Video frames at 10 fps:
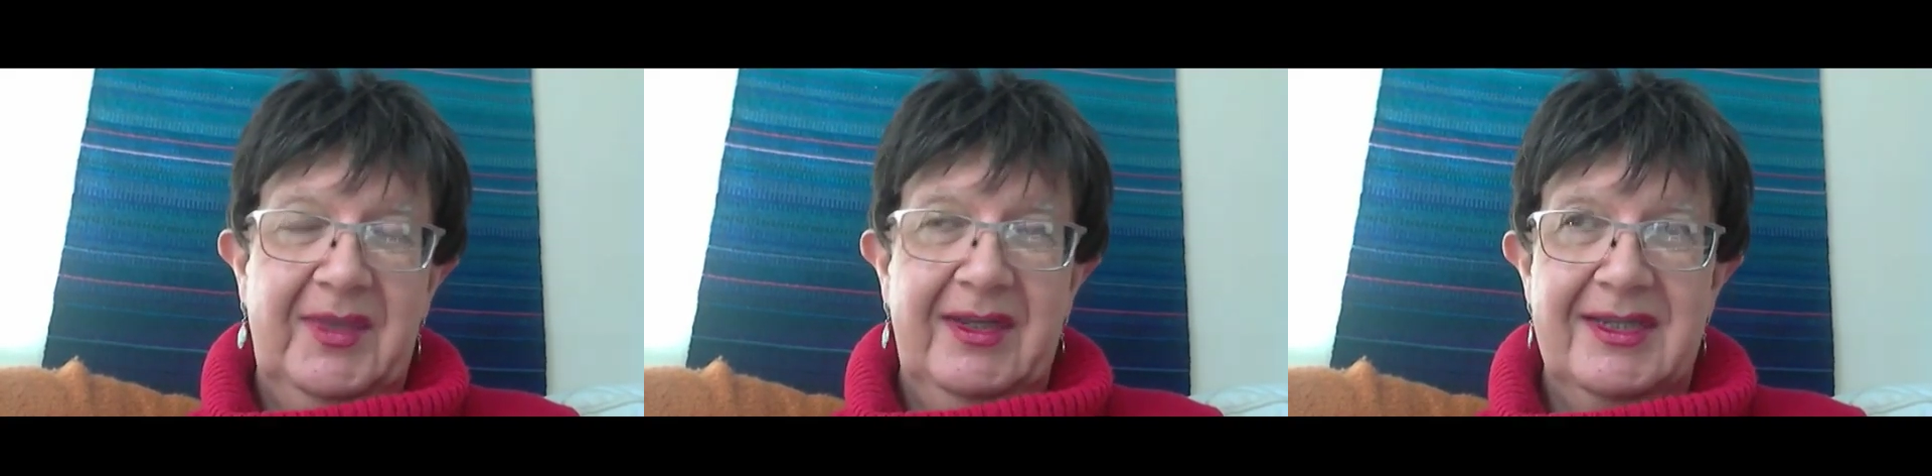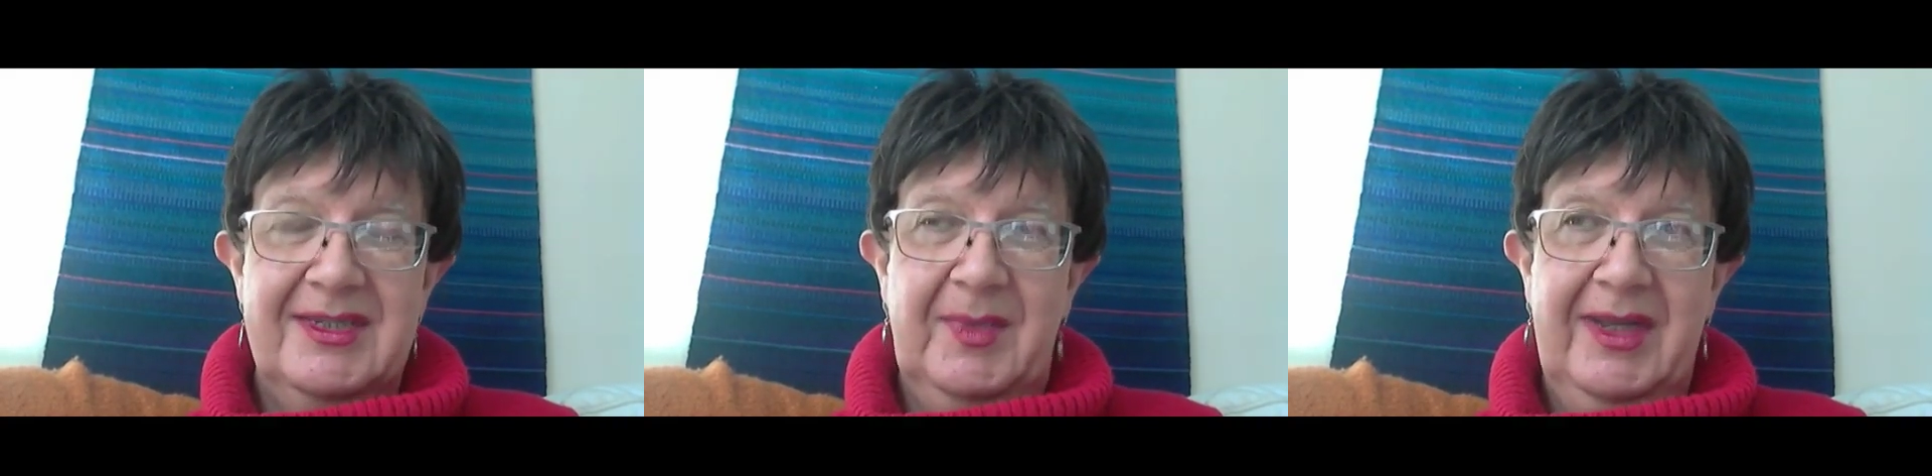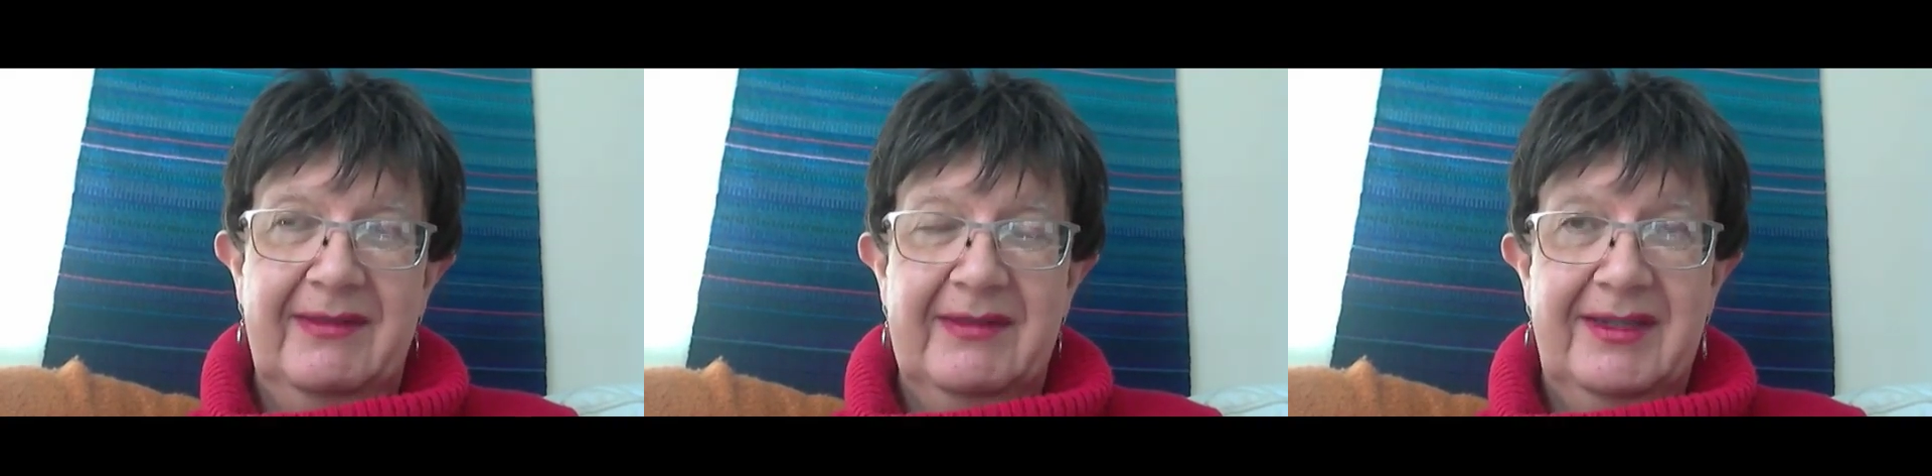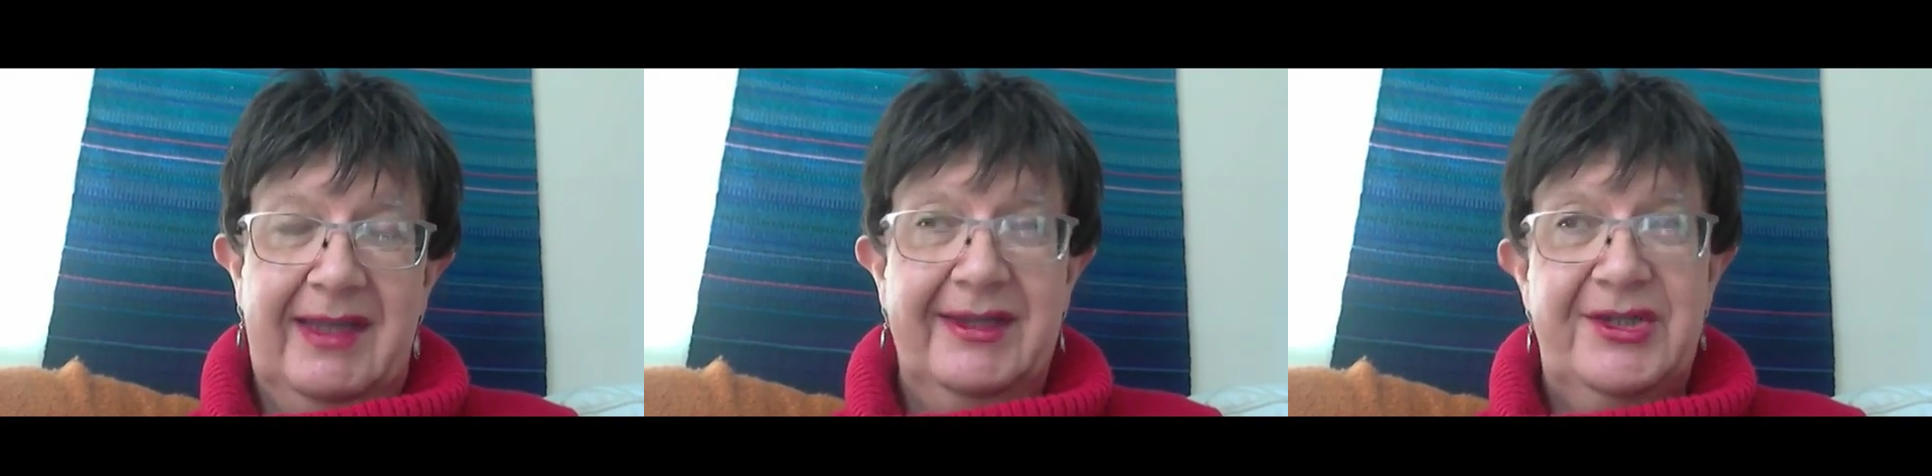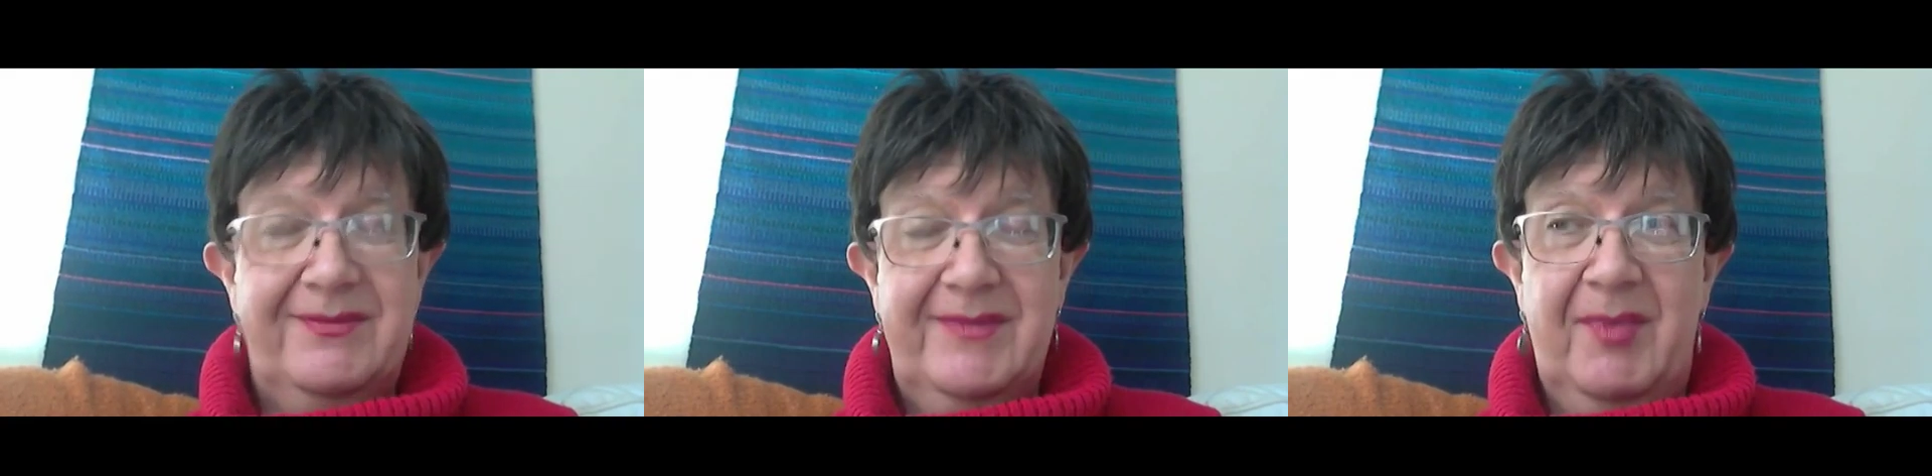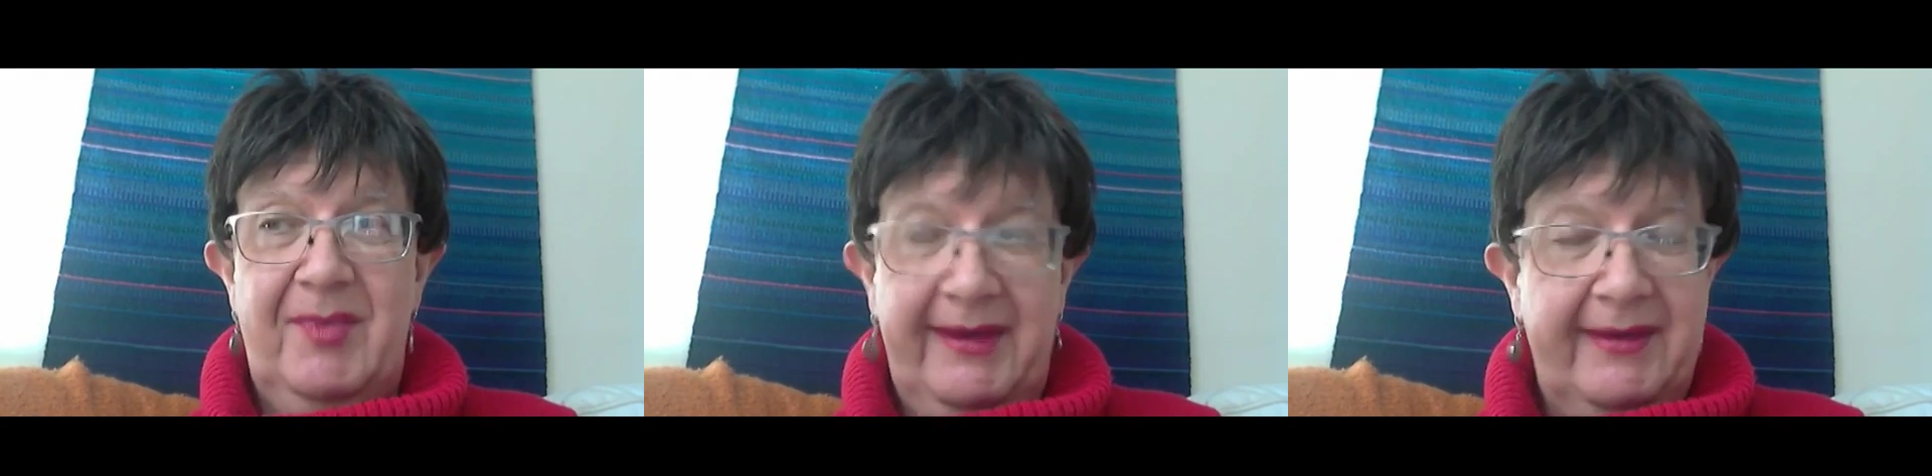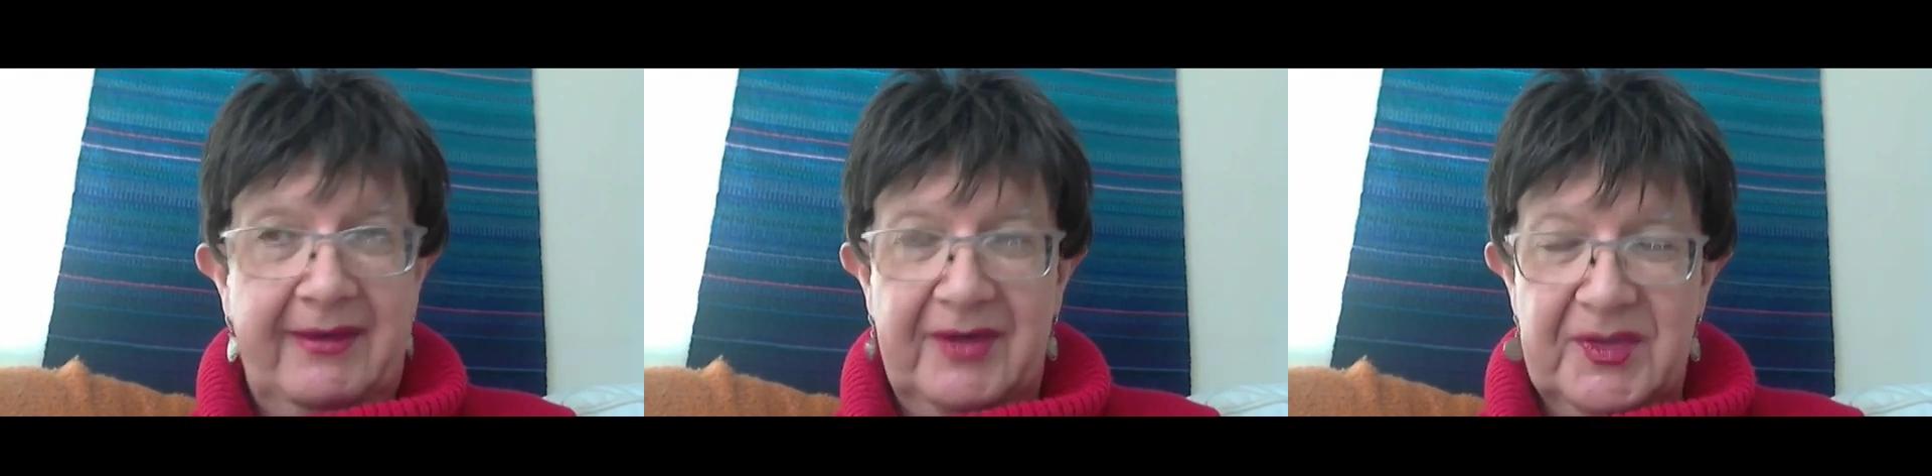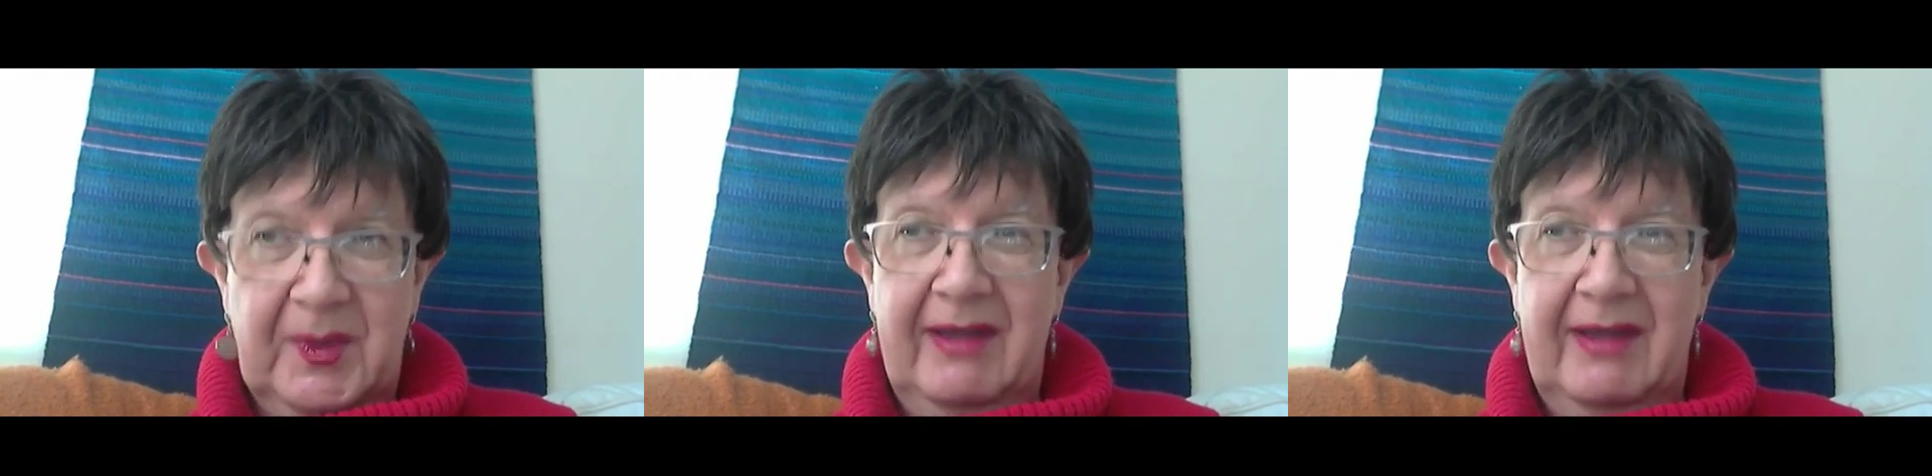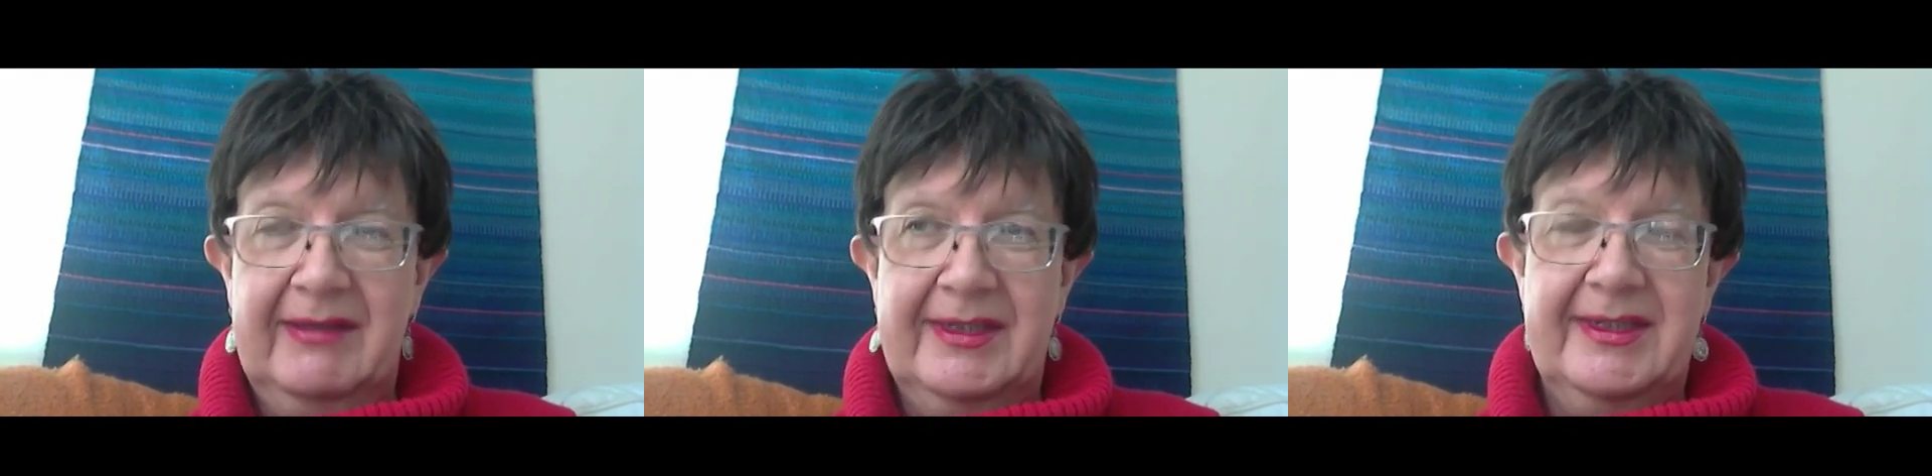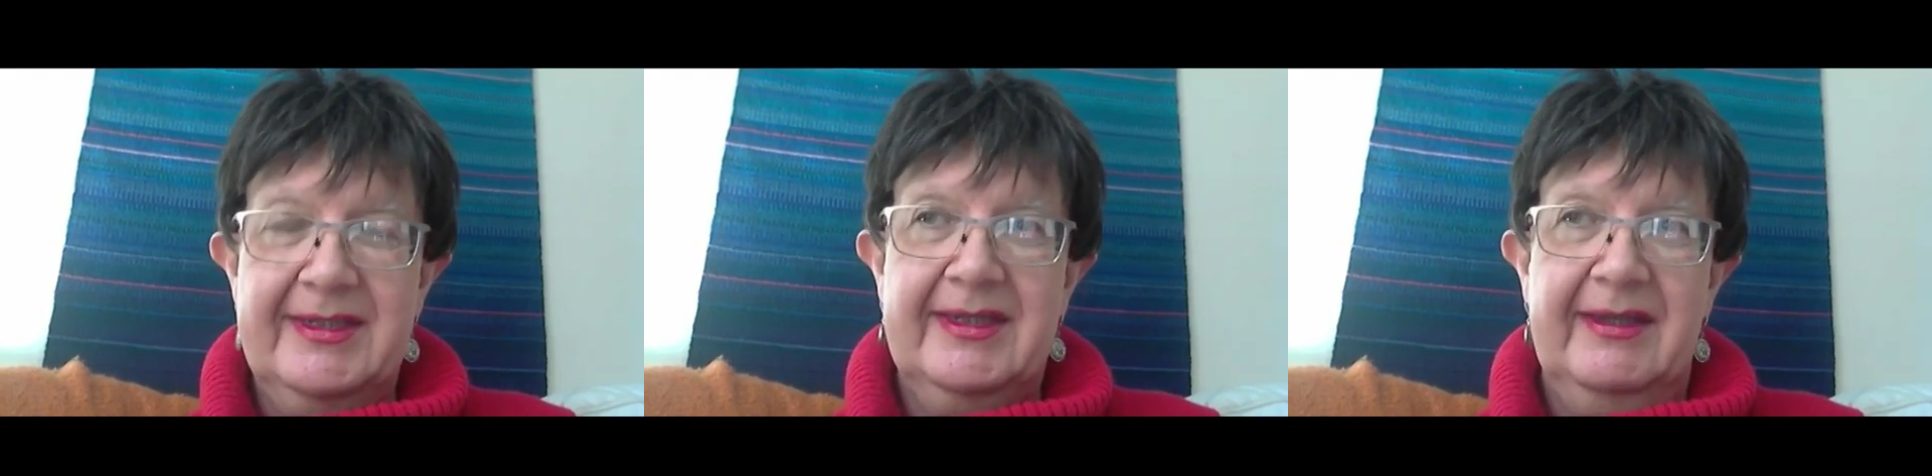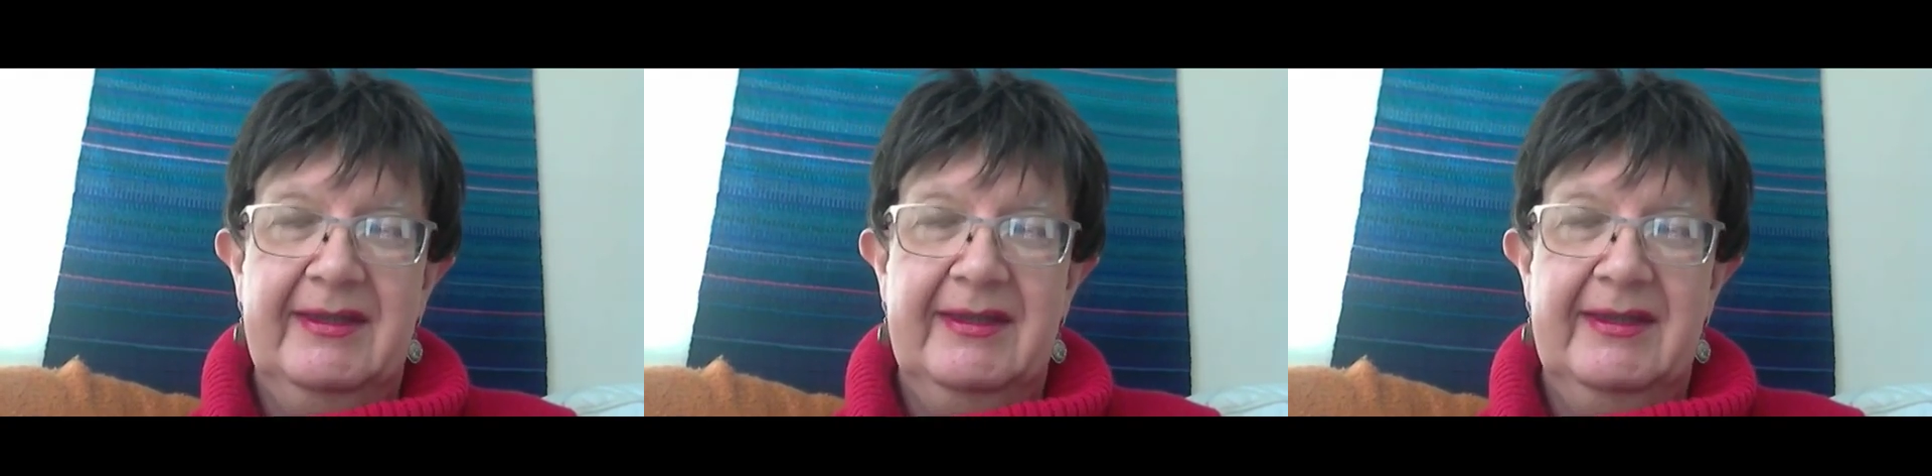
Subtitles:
It is a bit like America as well. It is.